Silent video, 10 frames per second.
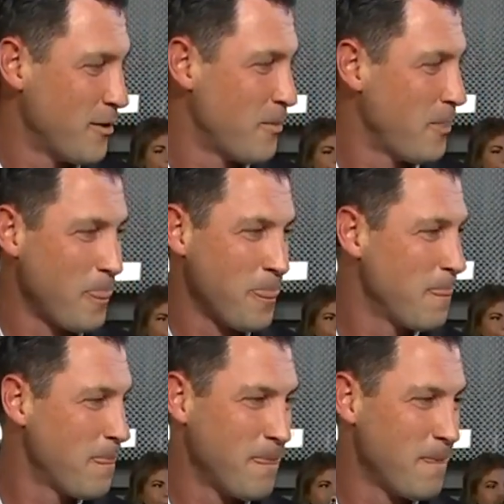
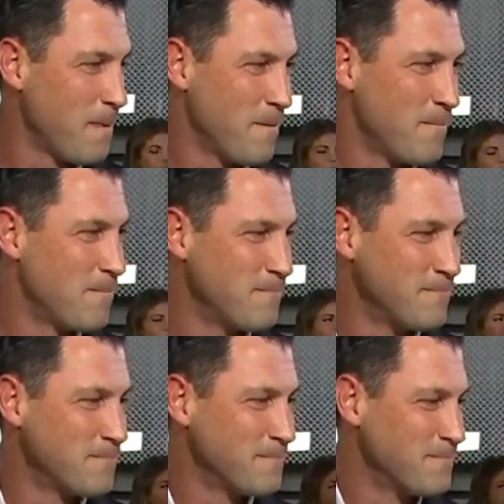
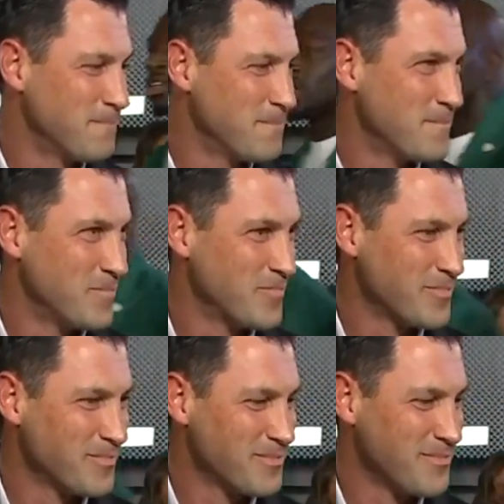
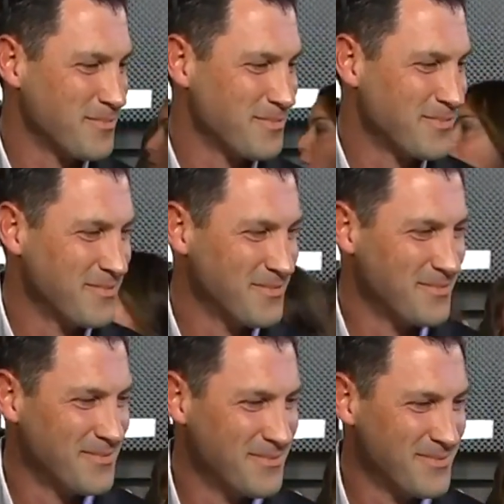
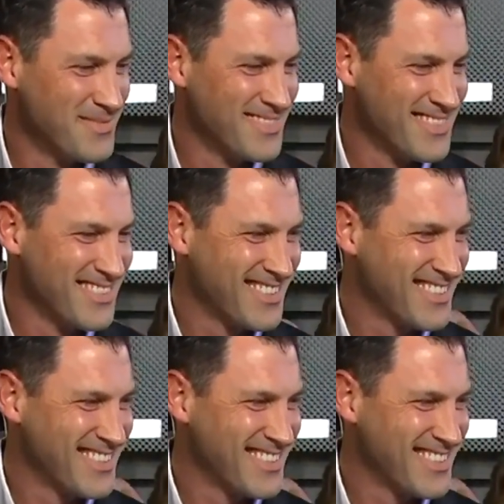[no speech]